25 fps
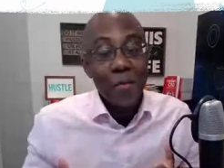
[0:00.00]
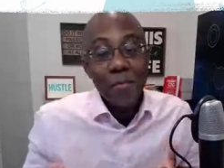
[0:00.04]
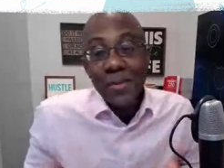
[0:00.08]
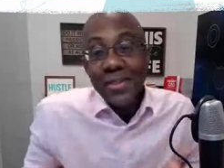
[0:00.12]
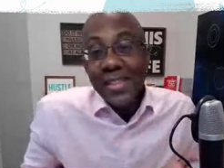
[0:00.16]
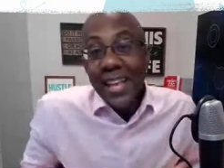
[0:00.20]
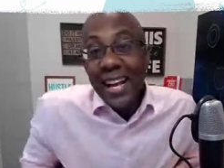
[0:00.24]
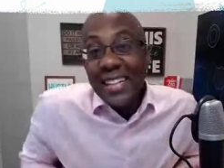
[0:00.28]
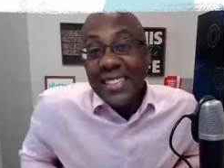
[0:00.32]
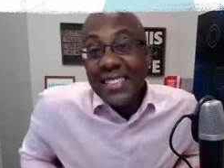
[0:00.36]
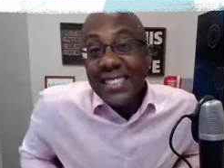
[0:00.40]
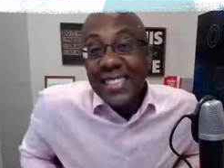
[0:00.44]

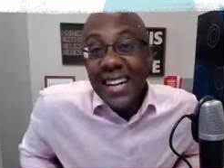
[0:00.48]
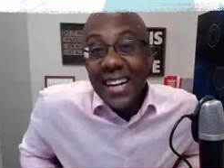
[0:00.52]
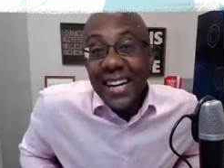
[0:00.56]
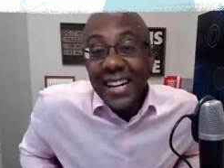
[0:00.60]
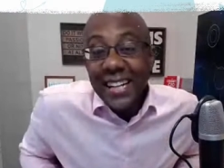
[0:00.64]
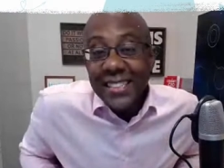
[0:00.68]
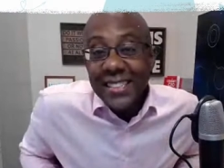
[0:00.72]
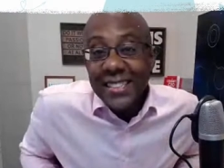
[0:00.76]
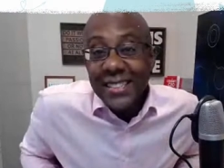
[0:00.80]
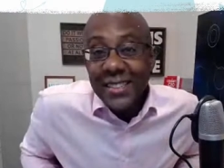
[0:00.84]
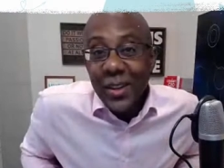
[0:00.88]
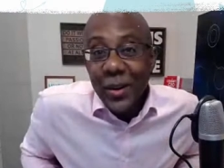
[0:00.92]
But that's the
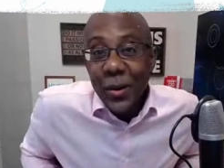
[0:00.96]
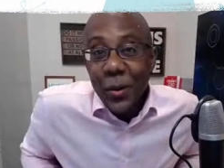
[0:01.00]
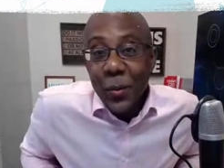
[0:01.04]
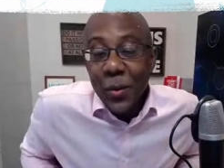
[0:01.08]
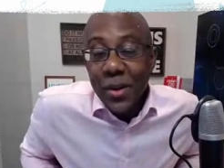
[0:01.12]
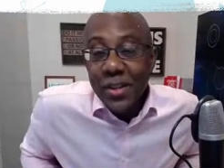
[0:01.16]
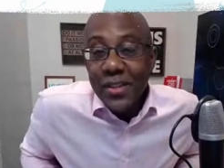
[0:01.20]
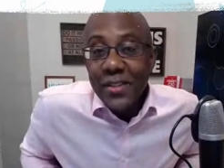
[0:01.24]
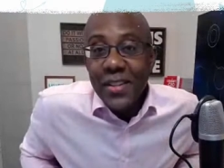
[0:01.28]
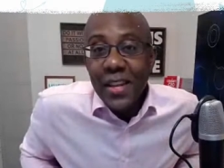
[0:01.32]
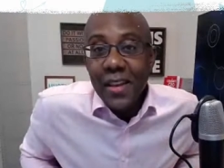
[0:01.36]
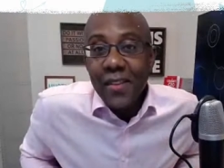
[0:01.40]
hustle.
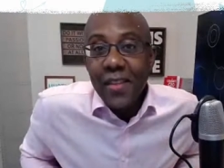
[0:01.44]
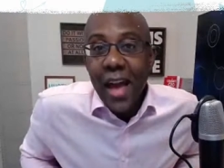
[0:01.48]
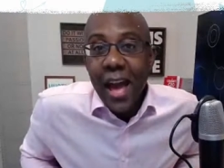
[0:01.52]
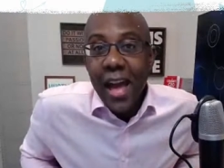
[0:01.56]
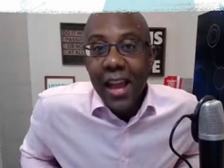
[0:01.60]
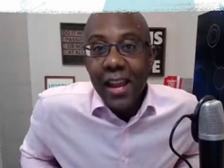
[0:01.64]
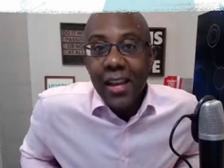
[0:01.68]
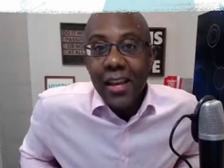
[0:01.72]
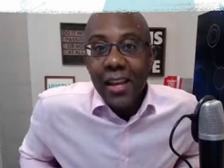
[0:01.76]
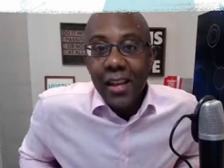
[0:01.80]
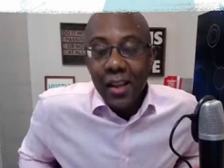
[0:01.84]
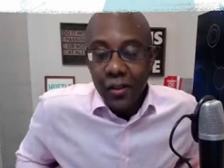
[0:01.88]
We see
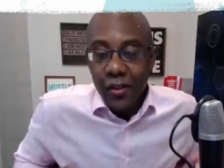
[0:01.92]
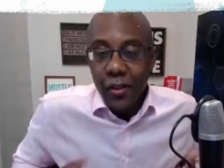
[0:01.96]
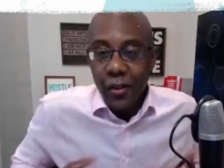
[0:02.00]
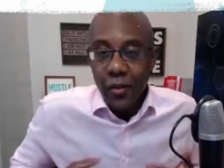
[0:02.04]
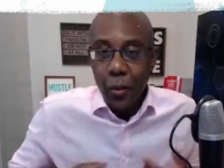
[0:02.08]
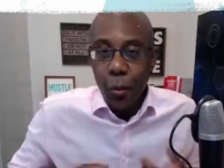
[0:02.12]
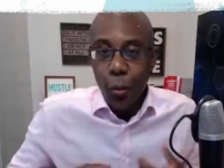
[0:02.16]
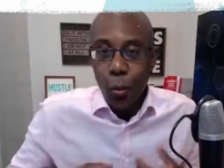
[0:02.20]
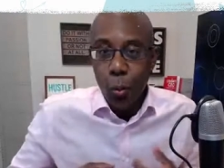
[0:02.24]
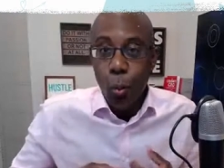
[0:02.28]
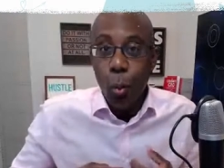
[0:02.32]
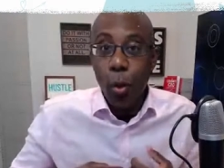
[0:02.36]
that
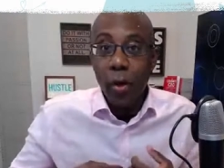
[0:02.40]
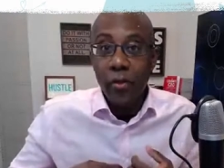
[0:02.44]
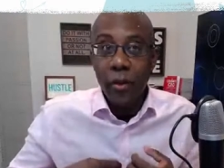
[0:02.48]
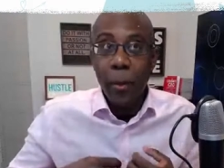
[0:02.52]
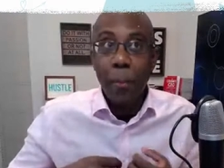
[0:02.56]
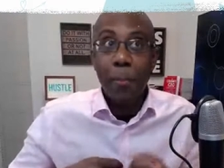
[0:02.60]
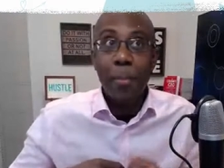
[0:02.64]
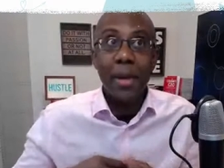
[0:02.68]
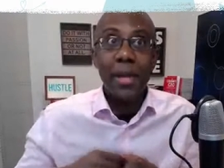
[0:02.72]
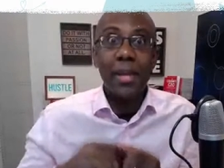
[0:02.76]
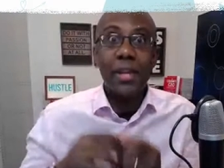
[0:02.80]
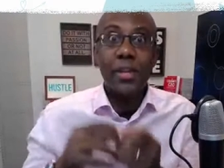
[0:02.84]

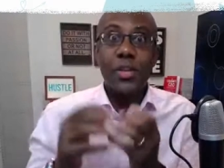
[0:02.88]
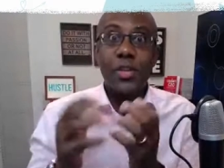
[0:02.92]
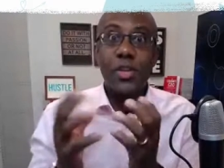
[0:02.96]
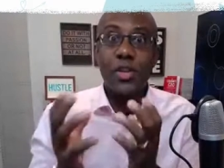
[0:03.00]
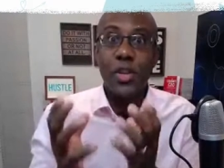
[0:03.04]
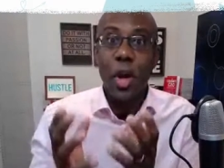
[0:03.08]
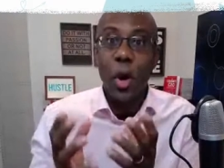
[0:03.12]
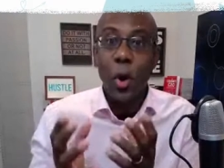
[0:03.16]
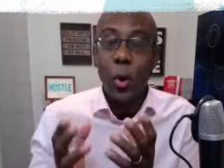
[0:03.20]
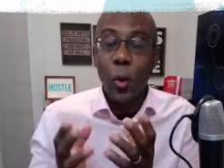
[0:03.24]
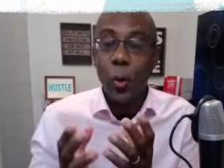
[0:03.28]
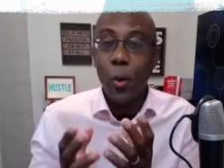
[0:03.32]
the biggest
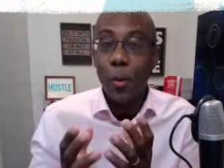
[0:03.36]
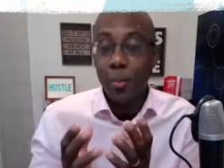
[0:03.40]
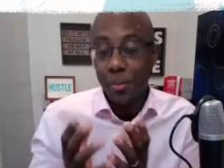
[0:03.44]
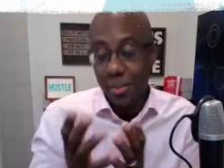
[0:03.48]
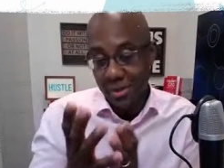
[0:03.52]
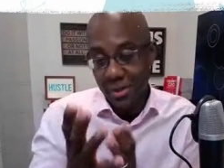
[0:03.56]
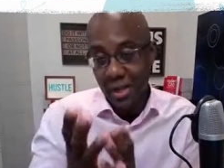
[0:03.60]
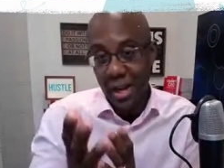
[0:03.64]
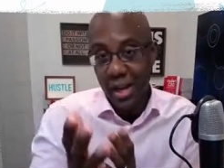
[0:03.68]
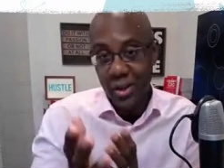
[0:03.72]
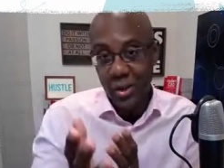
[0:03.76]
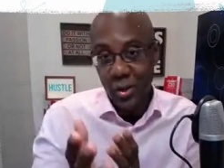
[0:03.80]
show
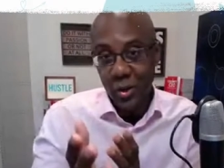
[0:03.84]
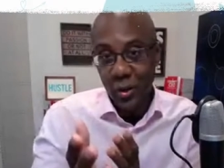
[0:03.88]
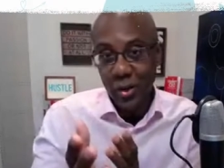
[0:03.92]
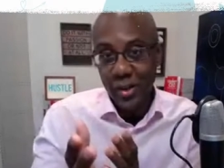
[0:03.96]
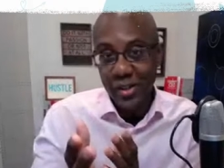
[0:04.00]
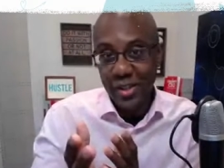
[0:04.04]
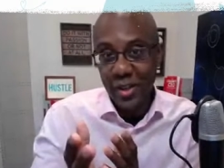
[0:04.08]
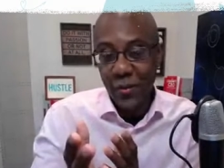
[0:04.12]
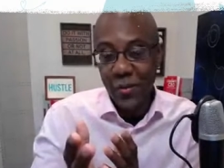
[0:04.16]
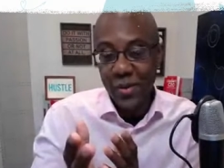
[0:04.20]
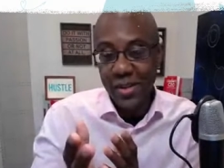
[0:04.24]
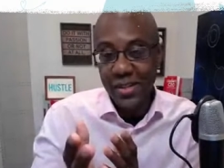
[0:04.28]
besides
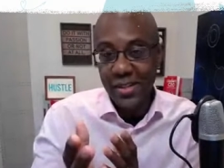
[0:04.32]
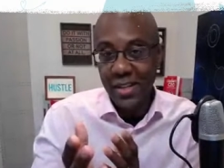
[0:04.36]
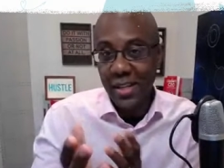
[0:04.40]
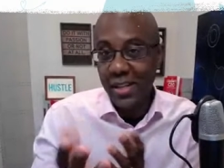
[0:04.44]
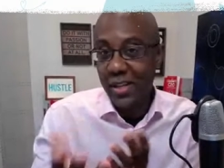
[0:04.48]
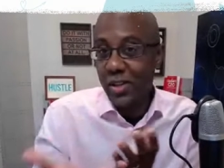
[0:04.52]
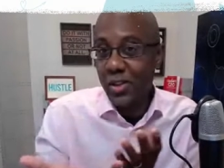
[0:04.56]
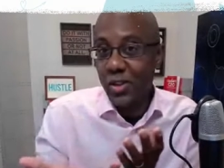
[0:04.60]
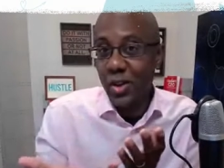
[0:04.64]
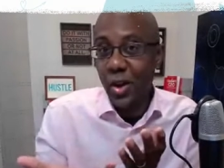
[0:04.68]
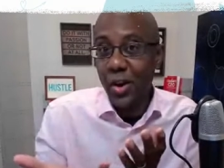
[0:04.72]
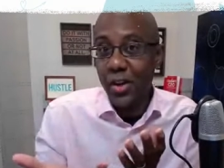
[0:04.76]
yours that we
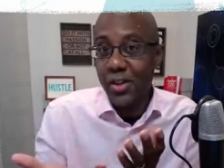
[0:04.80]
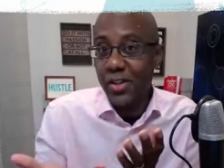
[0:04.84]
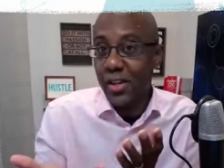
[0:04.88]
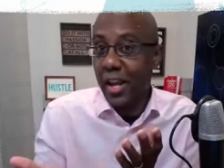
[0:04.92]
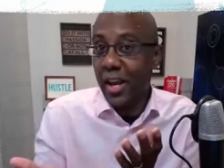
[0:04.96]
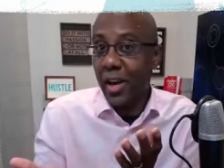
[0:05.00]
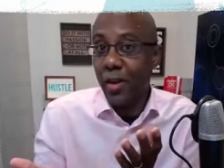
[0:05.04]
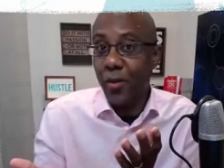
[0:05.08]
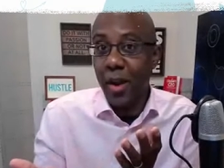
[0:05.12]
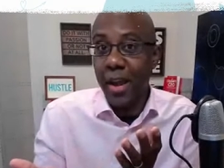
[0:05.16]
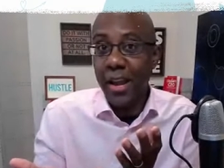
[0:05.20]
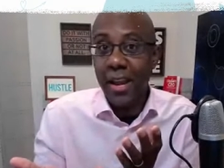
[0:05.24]
see is Shark
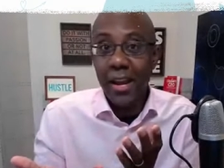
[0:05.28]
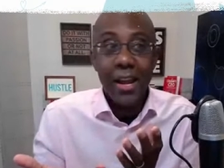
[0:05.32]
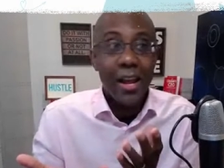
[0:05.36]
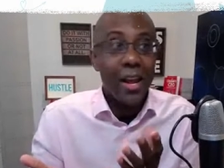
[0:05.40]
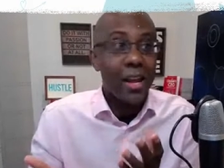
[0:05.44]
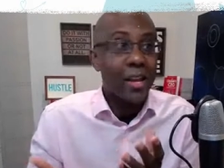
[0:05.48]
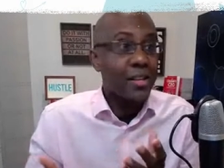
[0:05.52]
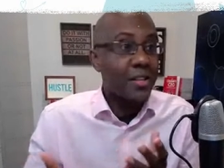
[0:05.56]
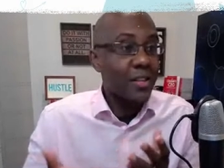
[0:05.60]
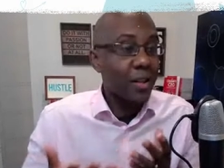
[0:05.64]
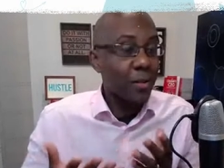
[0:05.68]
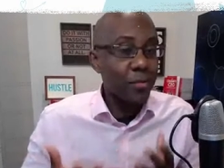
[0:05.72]
Tank, right?
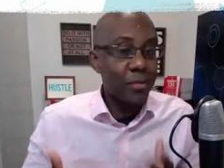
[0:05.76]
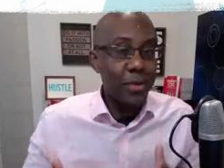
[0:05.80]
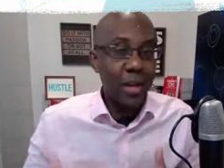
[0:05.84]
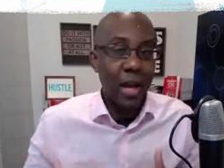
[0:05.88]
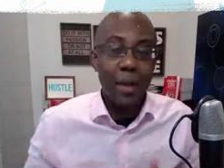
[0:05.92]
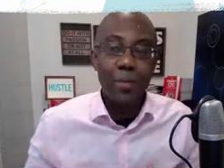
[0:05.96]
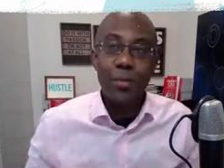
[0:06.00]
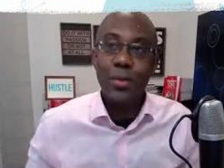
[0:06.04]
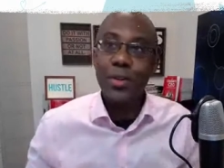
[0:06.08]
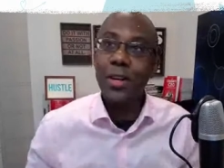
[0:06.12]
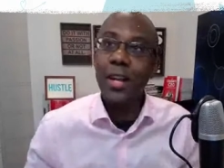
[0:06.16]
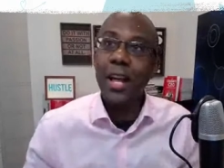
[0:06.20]

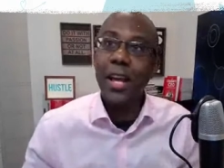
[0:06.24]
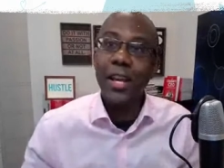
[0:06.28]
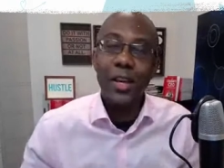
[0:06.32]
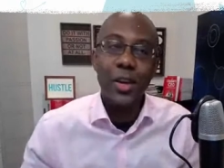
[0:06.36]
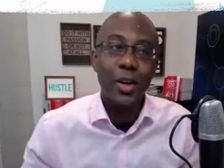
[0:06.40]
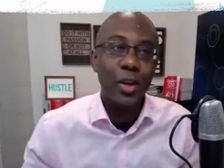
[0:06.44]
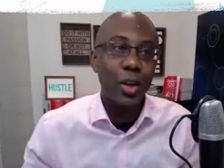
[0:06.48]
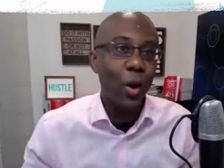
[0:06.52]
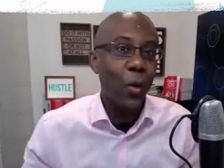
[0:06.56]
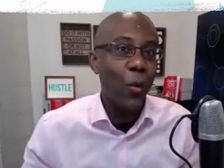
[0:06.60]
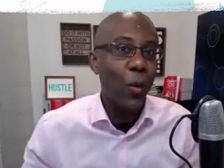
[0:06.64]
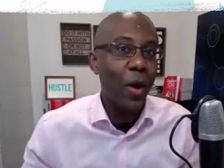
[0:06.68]
Sometimes you're like,
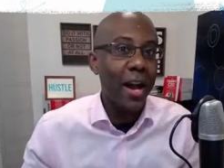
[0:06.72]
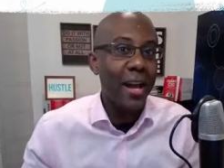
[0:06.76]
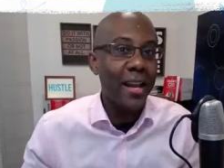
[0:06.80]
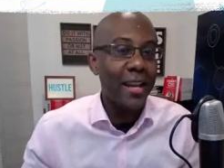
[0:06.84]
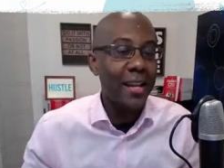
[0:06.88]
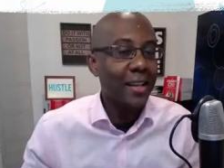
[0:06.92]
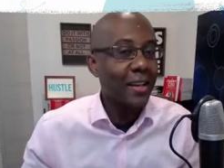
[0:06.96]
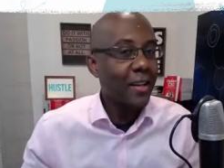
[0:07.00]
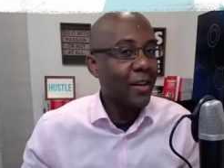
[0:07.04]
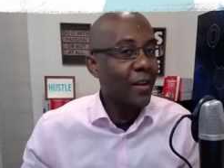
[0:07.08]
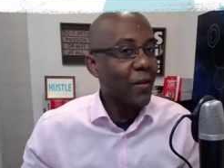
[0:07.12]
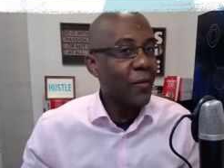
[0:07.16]
you know
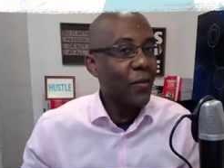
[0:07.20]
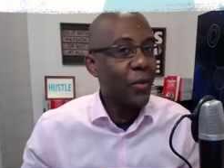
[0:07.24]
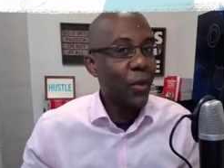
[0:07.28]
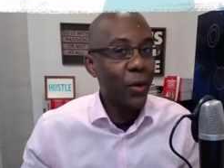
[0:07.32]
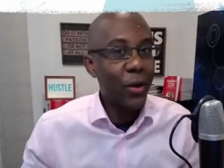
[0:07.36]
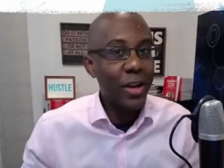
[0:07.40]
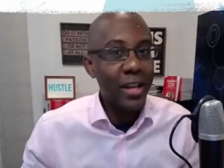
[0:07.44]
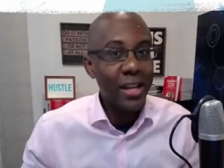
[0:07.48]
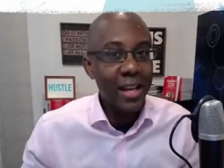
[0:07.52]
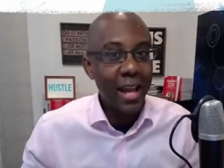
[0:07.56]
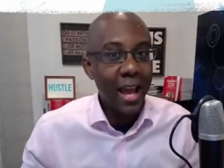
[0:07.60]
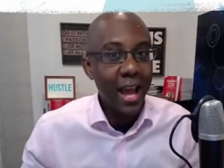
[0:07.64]
what?
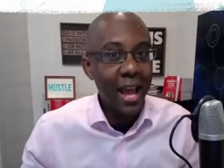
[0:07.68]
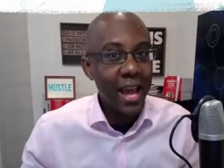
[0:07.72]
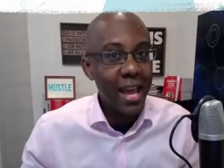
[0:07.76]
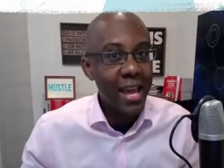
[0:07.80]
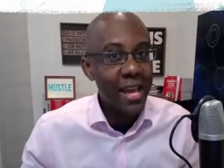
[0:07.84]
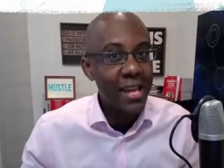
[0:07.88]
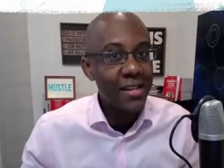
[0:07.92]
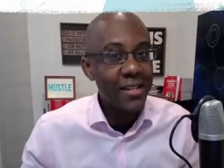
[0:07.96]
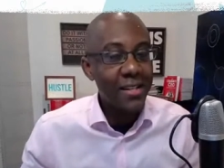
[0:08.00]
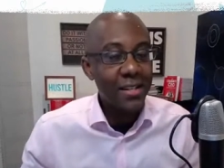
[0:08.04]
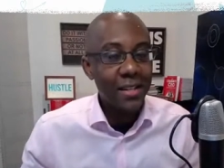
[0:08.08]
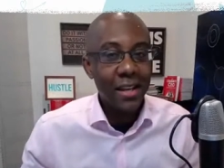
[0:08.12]
30
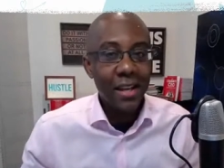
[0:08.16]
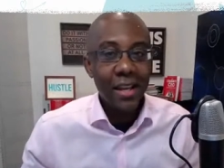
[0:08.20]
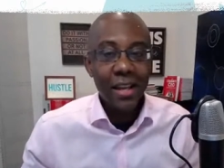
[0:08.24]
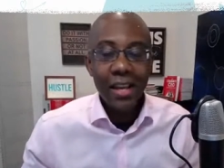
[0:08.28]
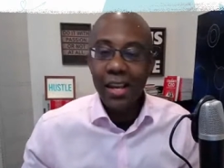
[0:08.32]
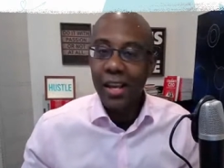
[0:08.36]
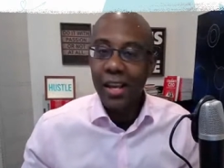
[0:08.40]
days,